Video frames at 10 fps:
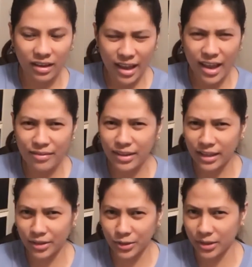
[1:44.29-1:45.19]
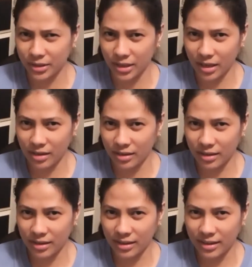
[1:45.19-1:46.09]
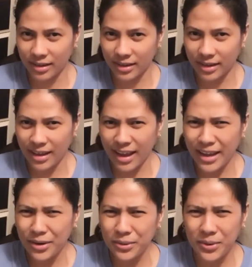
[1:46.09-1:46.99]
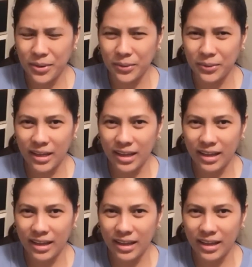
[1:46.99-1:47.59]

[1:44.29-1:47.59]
I have a letter today. I don't know.